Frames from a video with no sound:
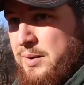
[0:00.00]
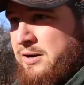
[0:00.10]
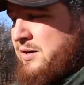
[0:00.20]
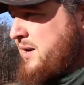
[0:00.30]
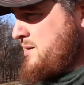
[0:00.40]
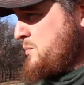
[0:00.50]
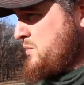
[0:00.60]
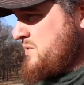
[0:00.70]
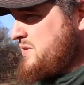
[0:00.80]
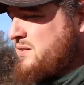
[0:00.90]
bearing
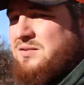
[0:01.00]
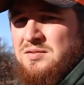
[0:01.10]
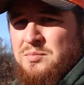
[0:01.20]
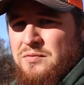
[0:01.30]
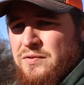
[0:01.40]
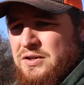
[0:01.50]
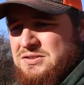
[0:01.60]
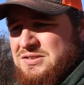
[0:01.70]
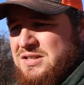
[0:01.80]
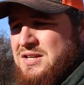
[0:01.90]
animals until December 1st